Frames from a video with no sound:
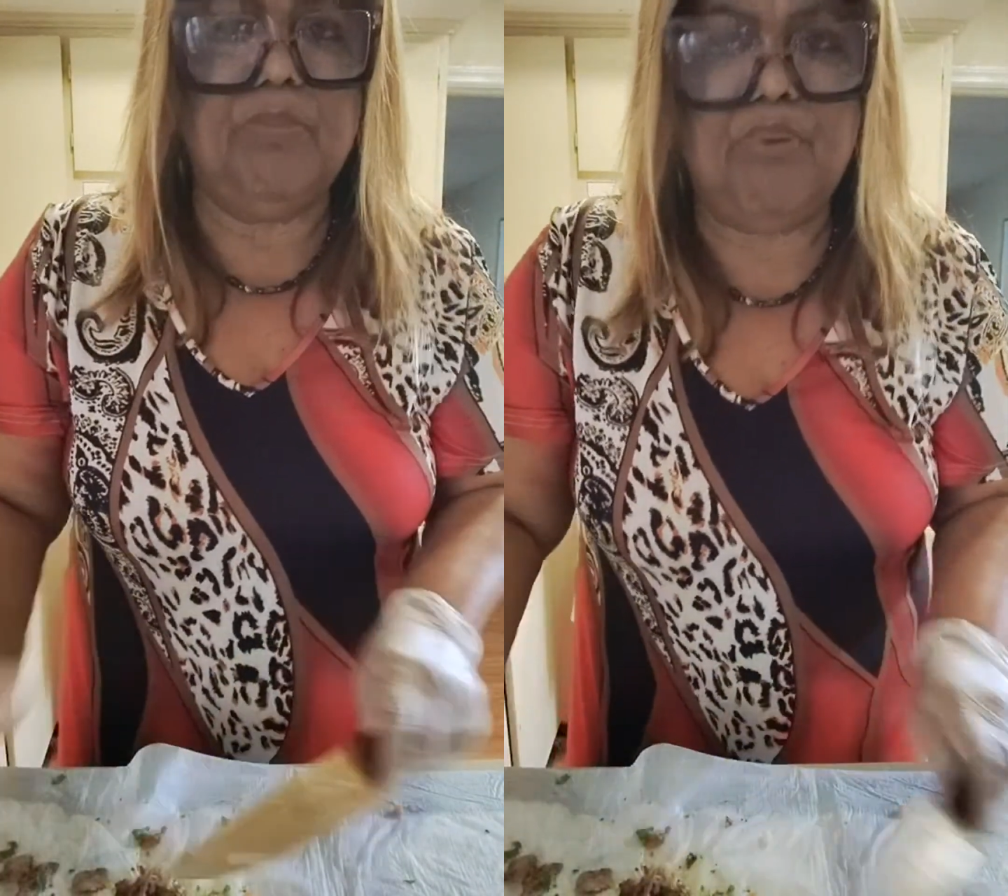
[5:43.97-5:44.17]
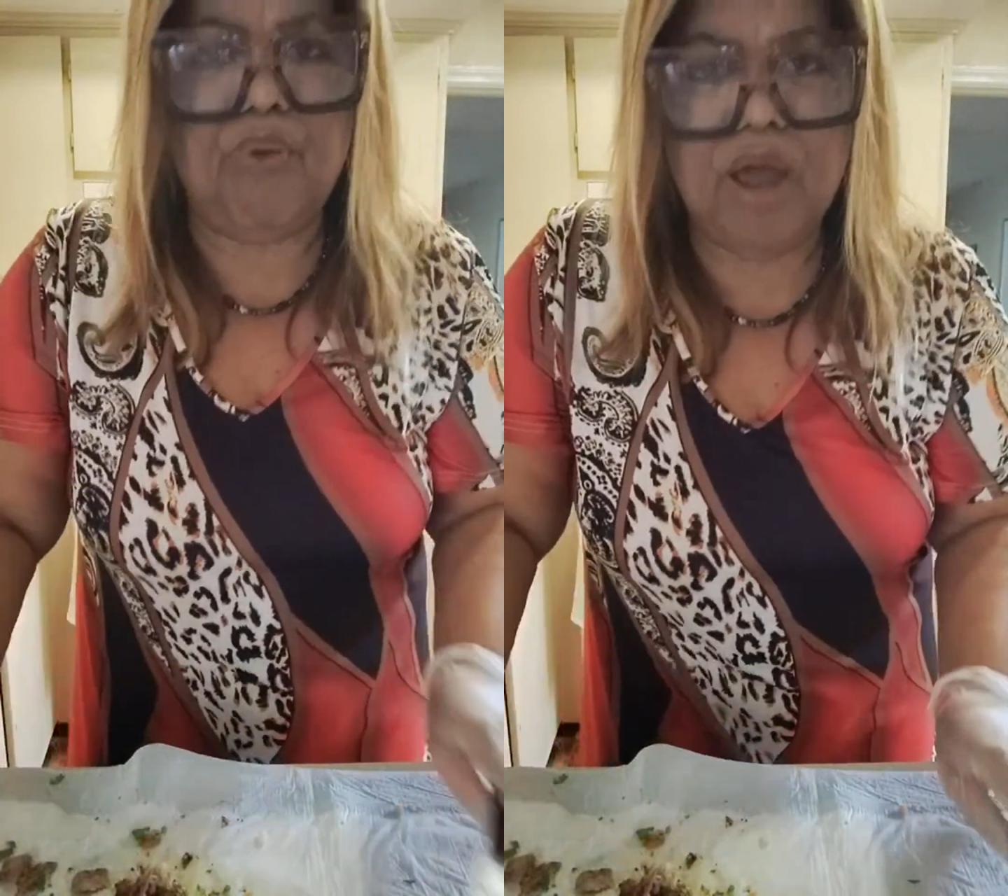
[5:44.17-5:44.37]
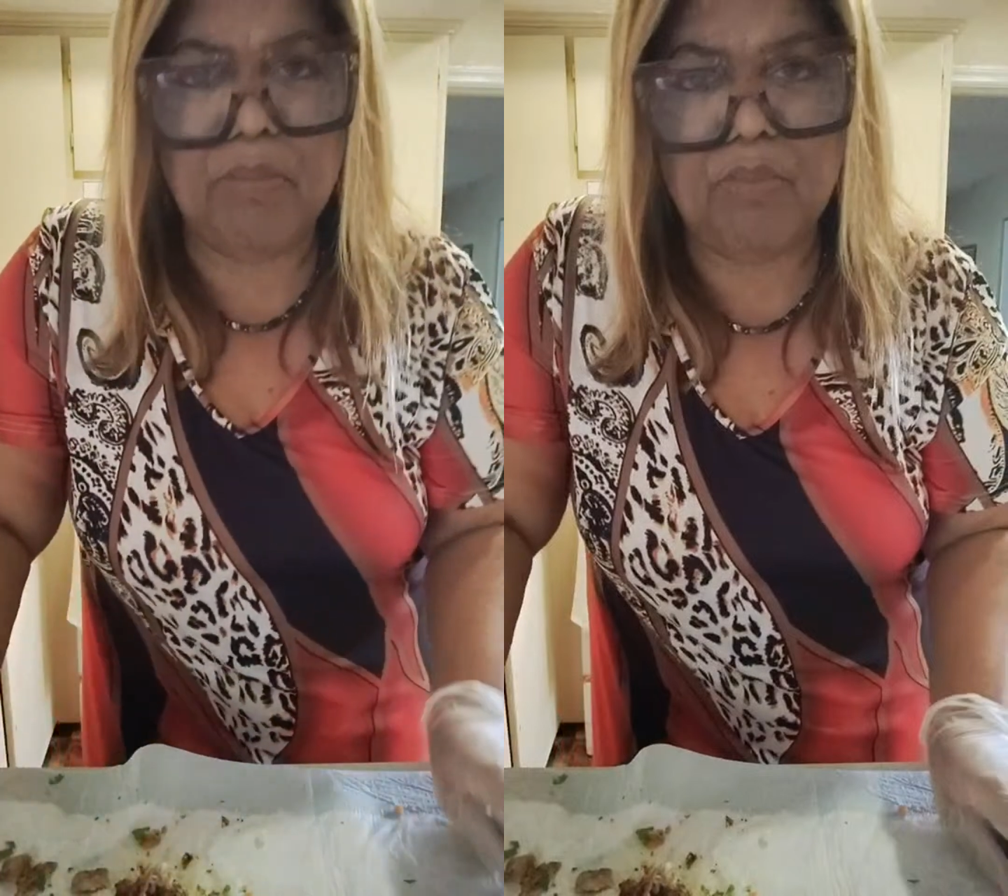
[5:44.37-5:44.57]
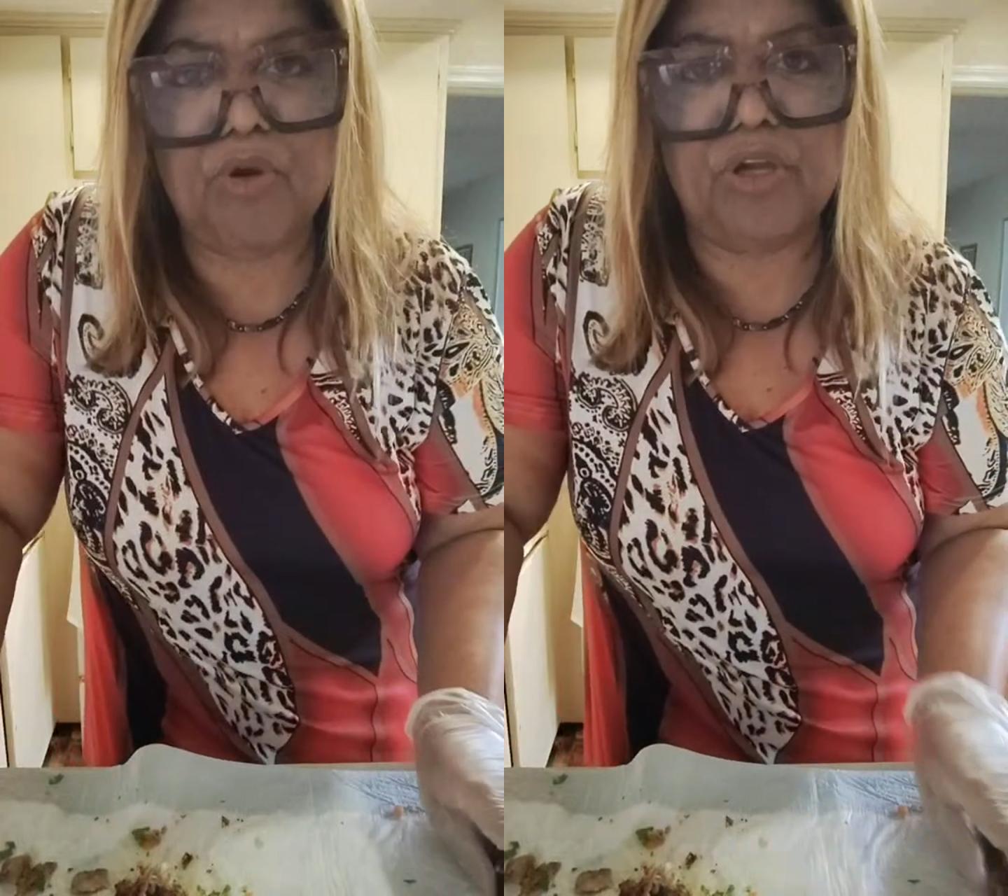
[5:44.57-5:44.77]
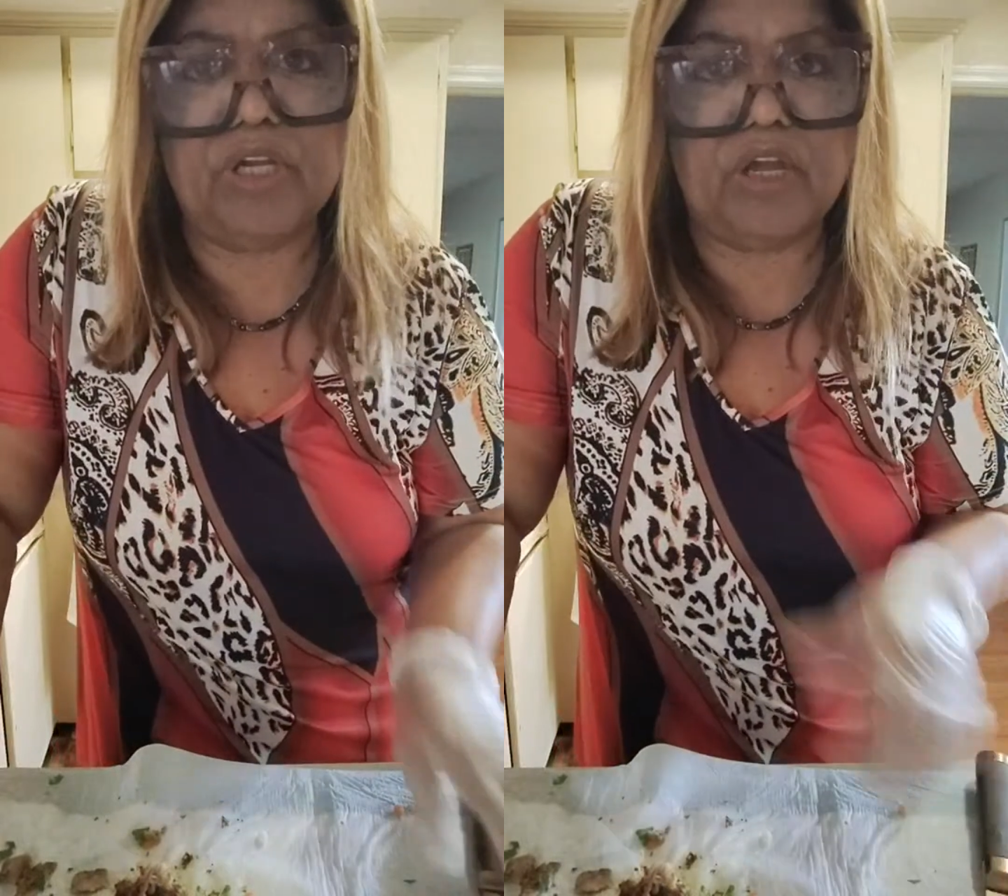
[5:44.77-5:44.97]
prep
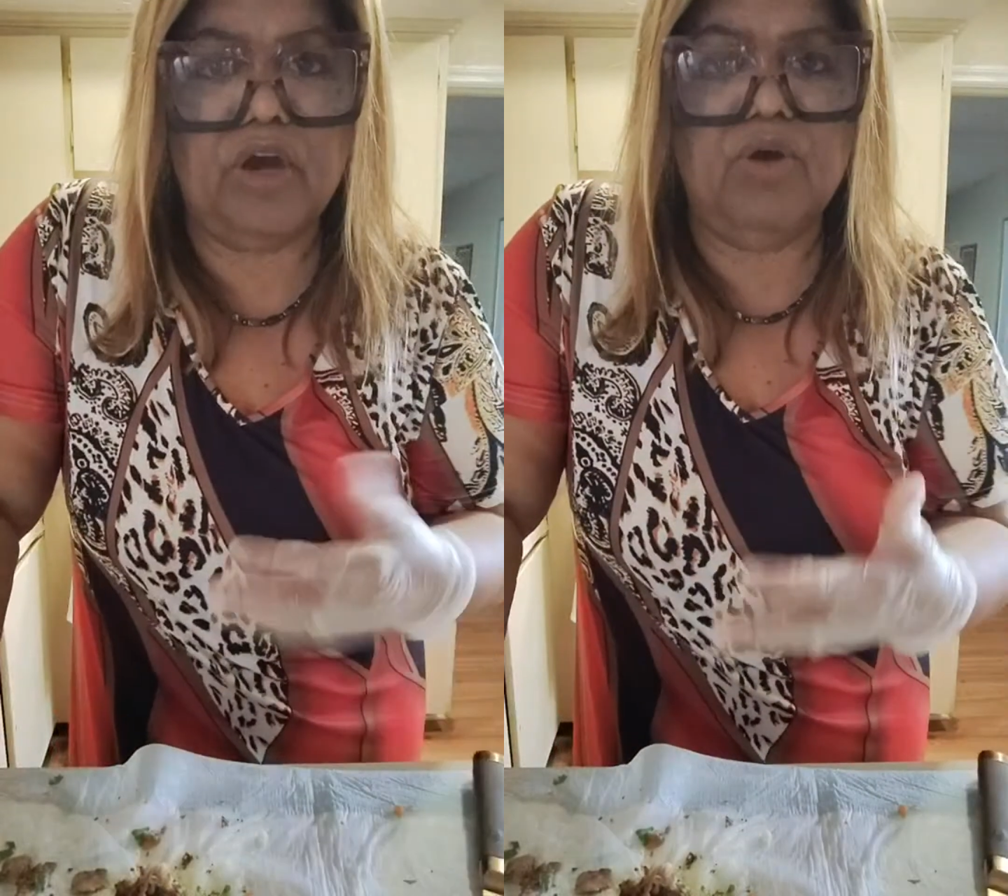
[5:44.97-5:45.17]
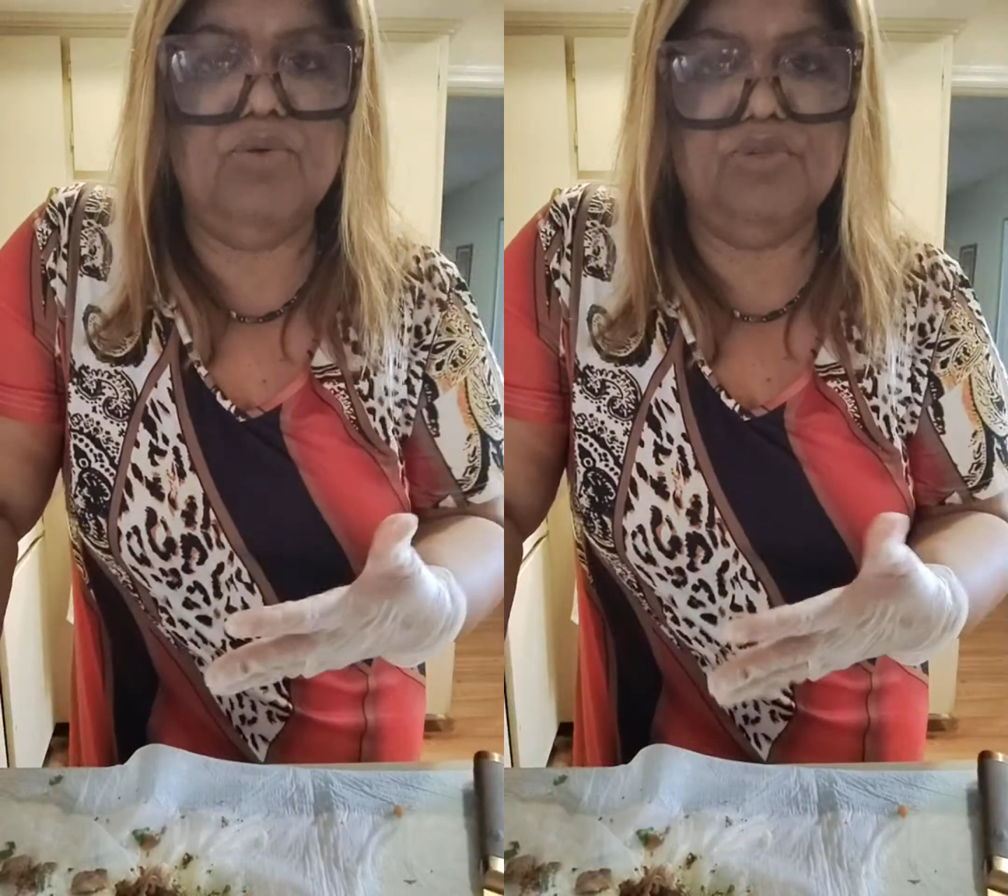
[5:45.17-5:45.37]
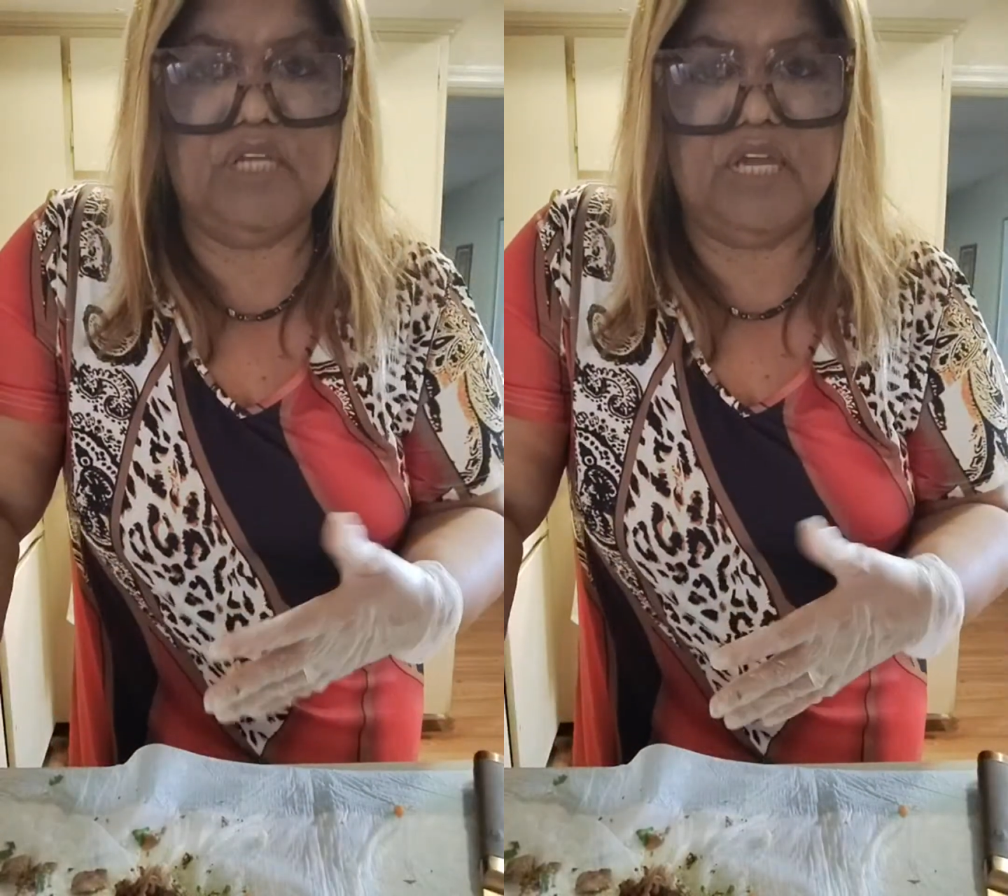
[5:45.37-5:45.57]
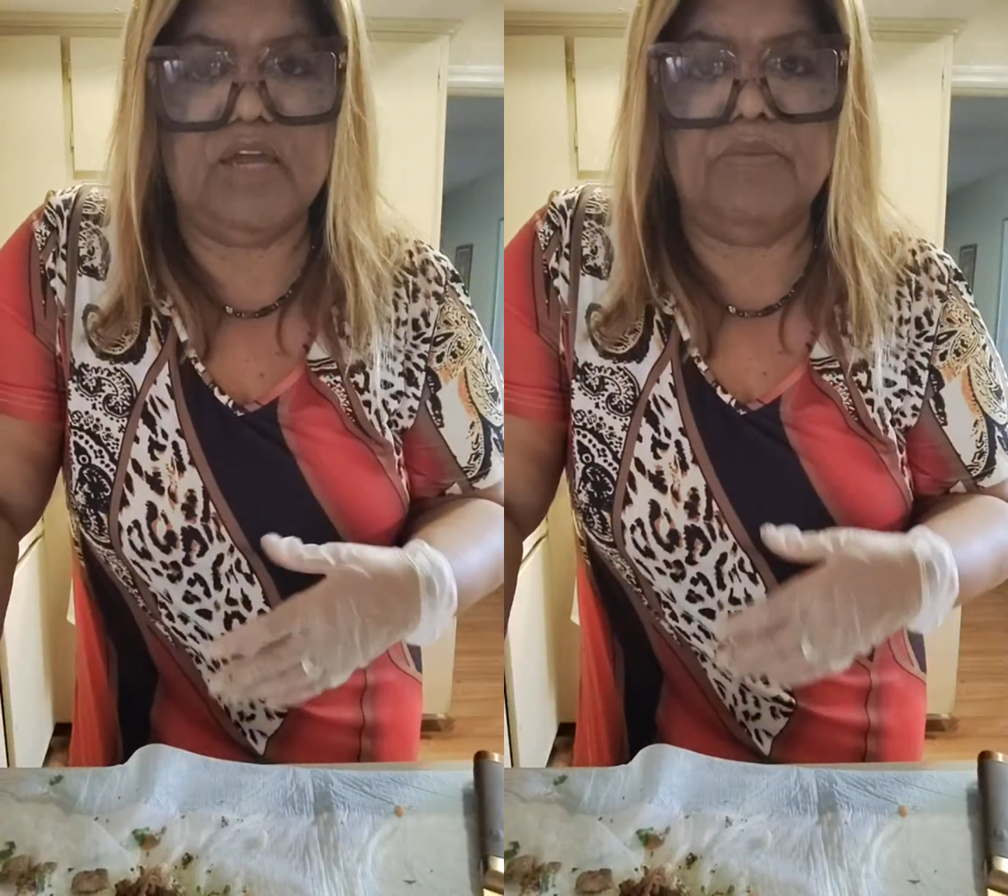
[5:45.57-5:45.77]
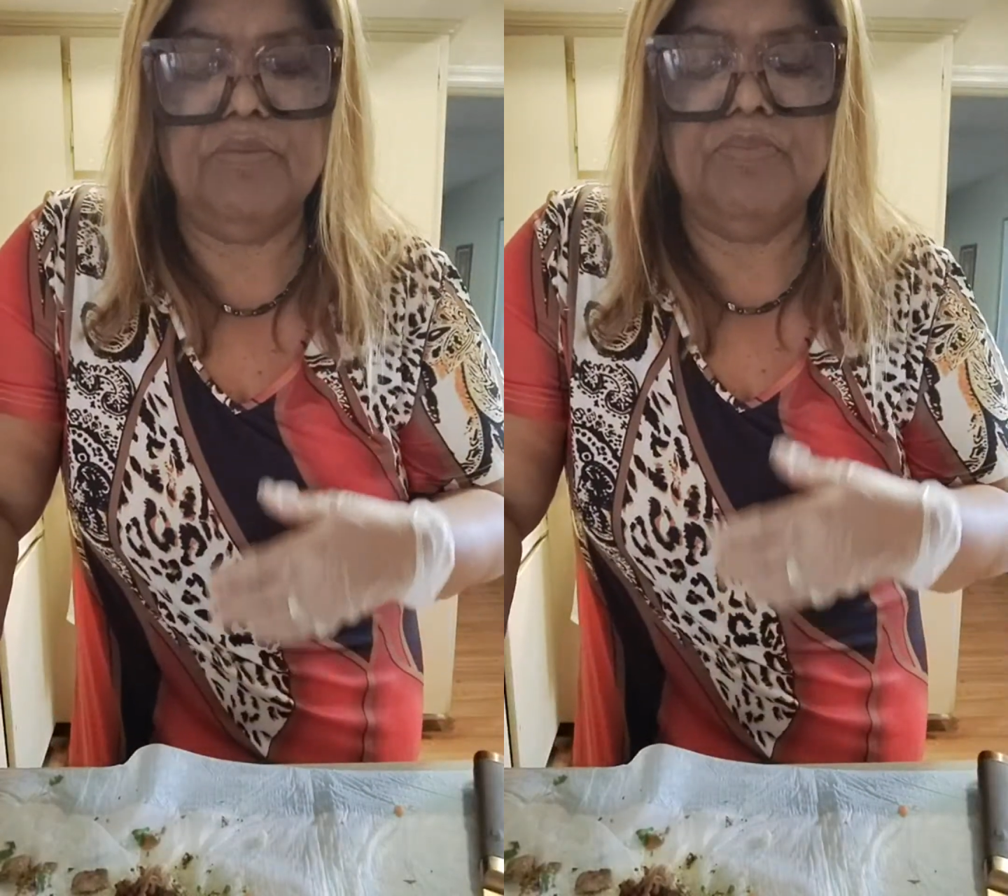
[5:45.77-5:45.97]
work that goes in